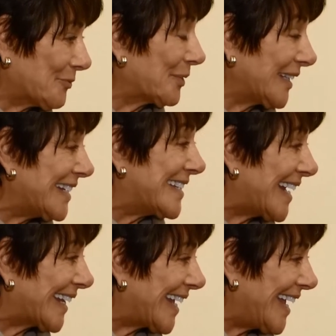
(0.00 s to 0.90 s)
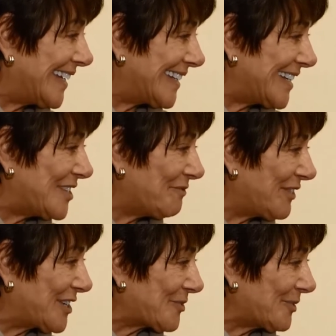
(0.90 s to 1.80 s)
really dedicated
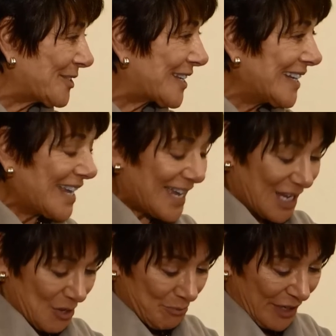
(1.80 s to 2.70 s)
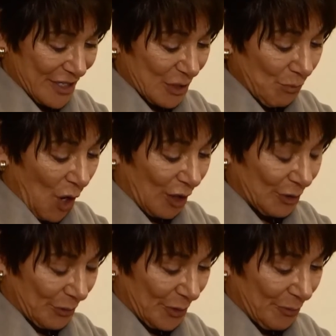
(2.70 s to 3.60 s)
individuals, but a small
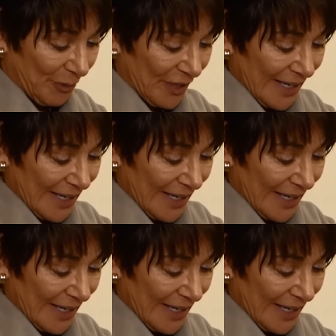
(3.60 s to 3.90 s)
group,